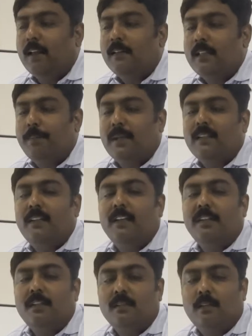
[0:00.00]
the
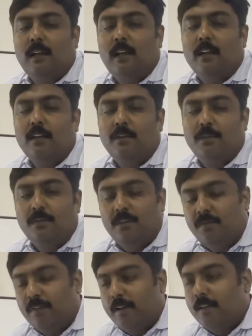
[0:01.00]
presentation stock issue we
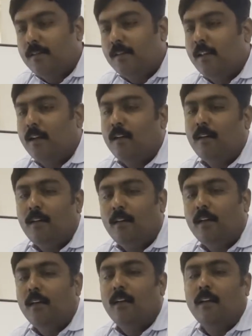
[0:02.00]
faced. Then
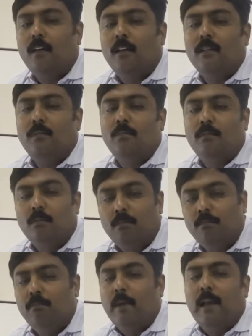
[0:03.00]

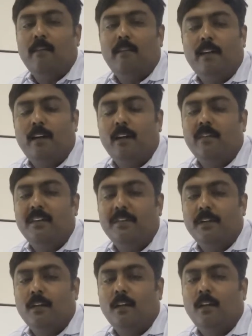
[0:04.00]
some malware
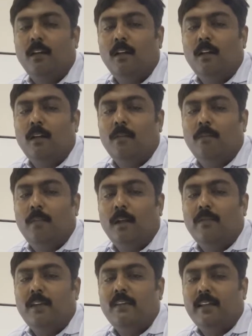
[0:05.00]
intervention by
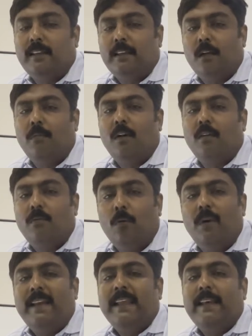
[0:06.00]
fixing the number of
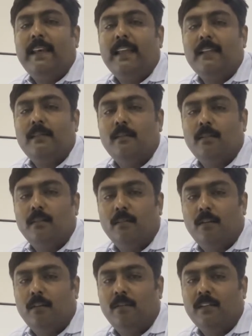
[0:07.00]
holding days
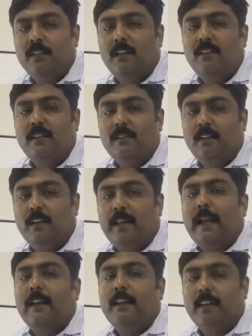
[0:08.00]
vis-a-vis
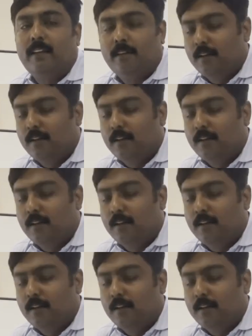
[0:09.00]
categories.